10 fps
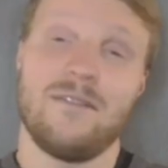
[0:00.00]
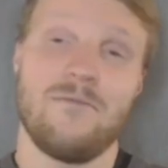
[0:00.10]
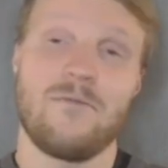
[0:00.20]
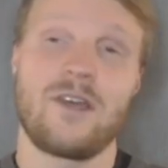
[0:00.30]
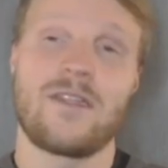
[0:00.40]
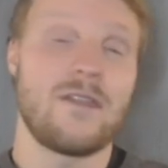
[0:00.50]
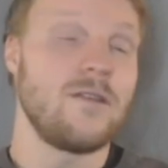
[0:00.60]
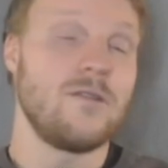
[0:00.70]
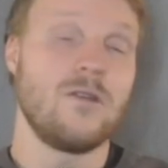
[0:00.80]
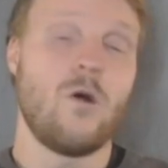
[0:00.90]
with
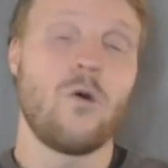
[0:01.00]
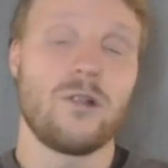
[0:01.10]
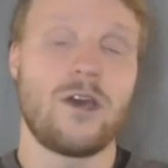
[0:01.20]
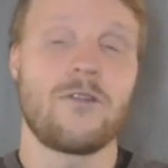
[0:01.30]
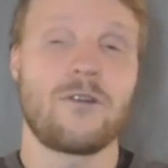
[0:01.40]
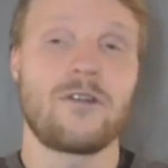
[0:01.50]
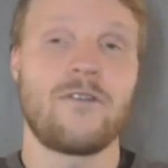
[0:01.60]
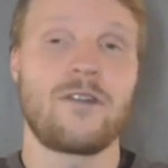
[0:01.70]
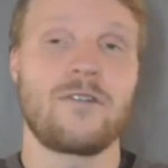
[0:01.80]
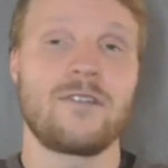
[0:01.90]
all the other
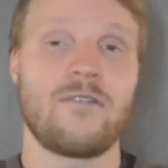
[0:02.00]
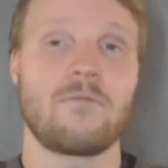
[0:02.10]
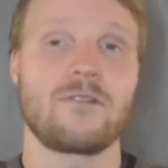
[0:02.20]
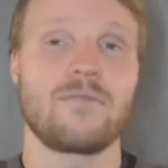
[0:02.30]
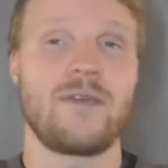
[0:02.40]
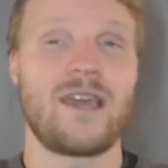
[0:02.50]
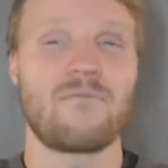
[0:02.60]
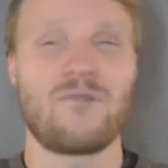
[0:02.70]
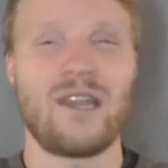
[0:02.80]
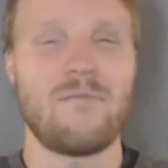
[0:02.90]
defensive options being
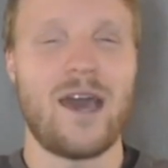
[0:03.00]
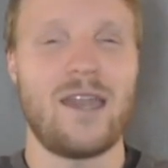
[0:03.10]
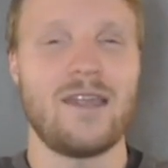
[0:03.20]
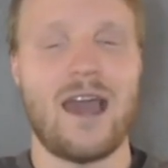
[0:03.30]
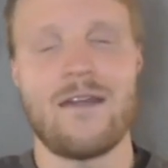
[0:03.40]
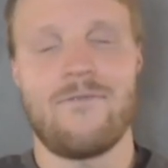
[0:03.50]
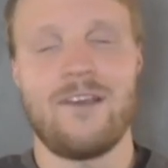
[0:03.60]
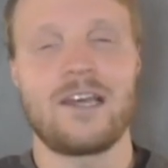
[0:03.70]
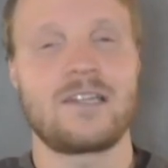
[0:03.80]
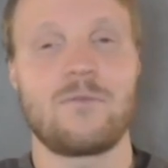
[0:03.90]
pretty bad, I
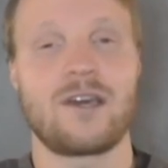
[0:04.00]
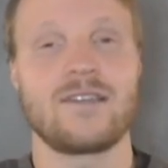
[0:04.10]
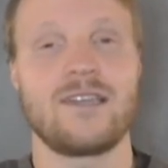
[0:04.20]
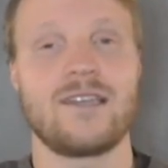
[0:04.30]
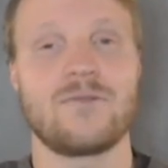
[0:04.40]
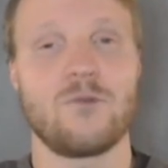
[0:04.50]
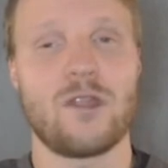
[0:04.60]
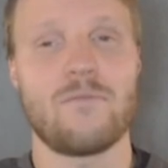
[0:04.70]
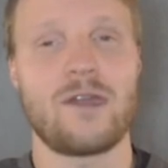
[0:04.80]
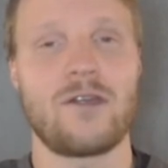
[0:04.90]
feel like Tsimikas is one of
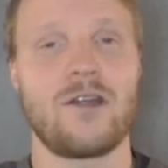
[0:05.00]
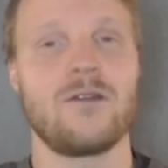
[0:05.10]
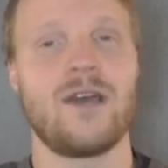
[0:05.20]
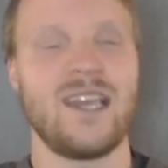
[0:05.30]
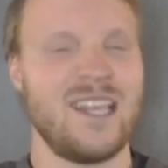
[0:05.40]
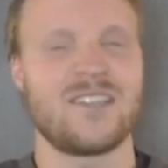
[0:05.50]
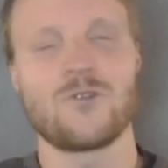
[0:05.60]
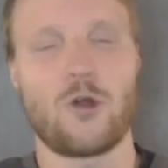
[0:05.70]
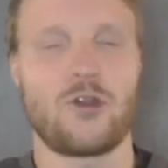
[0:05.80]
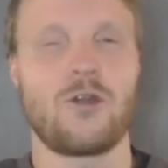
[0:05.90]
the better, at least
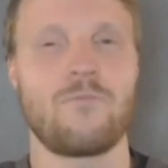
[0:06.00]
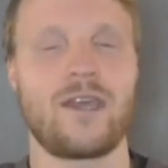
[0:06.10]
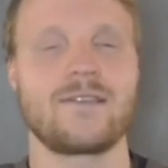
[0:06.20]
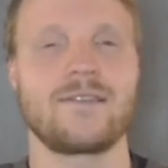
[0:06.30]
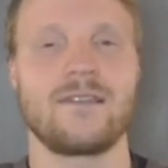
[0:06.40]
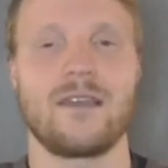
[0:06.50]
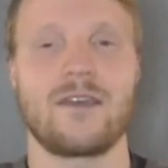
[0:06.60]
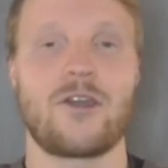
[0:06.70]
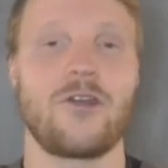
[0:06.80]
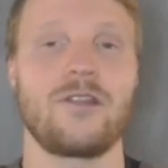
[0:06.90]
short-term picks
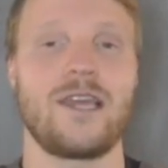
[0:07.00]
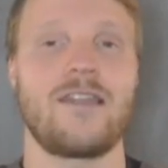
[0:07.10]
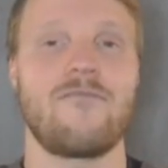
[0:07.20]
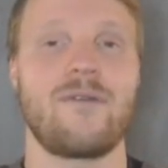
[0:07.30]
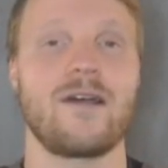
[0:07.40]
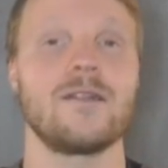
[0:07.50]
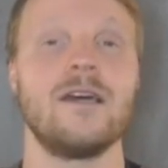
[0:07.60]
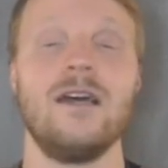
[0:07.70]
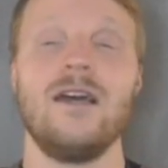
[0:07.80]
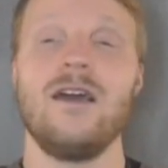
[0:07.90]
currently in FPL.
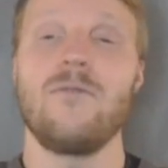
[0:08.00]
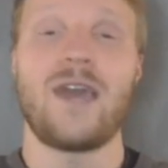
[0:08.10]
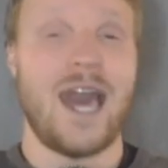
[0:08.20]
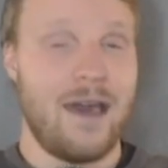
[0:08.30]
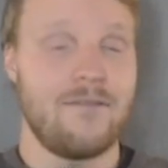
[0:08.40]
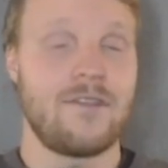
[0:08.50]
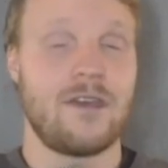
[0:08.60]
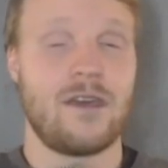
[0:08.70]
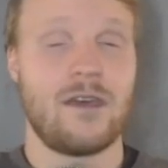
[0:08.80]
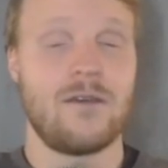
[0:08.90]
We have
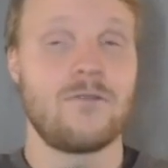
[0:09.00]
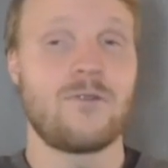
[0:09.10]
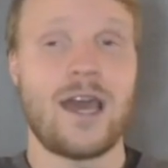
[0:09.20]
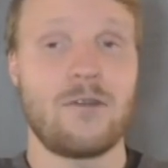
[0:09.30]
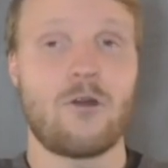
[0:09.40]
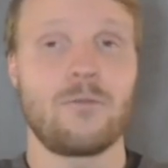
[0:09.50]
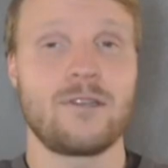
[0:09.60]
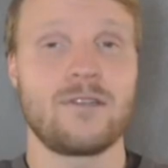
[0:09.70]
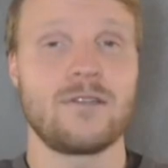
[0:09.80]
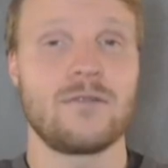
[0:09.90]
the Andrew
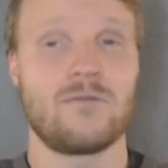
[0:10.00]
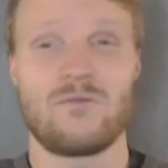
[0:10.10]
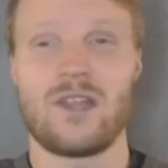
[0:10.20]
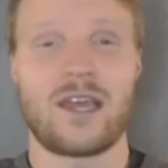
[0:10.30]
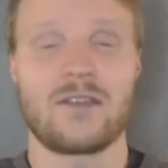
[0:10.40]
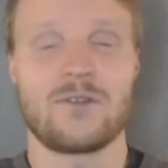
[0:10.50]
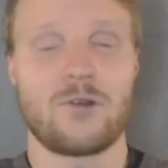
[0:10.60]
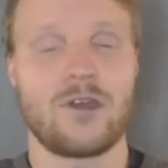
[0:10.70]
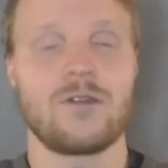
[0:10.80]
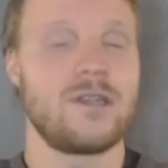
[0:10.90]
Robertson like sort
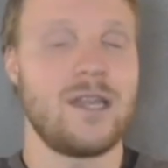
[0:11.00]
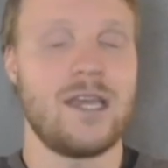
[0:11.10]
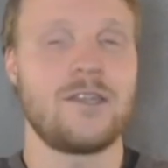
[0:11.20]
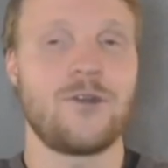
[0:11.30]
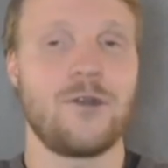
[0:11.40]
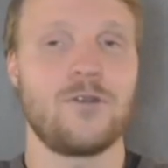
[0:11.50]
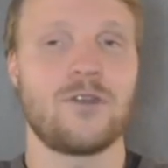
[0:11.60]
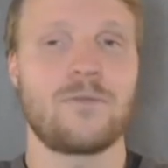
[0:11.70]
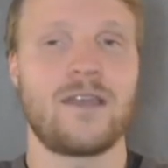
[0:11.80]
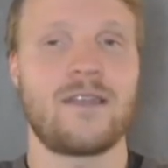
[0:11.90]
of injury news
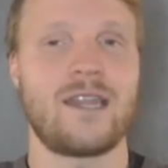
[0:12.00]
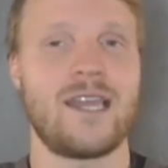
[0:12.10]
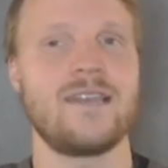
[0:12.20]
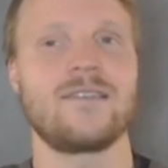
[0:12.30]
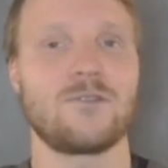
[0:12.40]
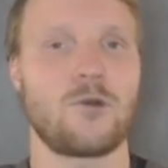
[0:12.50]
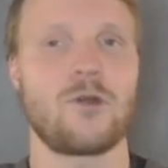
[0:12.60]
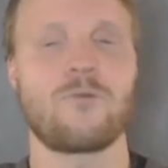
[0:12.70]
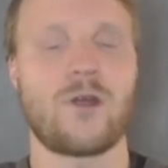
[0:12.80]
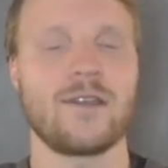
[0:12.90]
update that he is sort
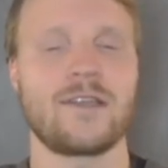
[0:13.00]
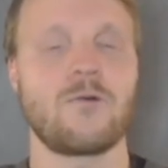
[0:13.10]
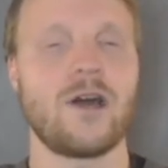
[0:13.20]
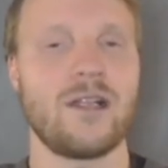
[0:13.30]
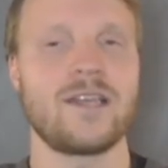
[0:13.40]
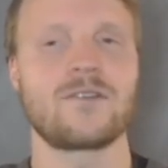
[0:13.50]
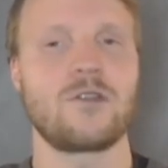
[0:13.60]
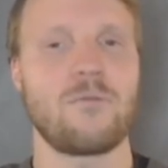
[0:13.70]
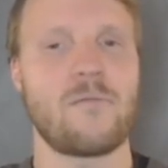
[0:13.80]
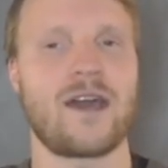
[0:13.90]
of progressing well. He's going
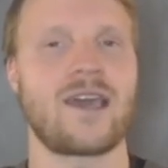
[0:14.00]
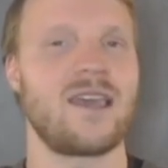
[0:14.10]
to be back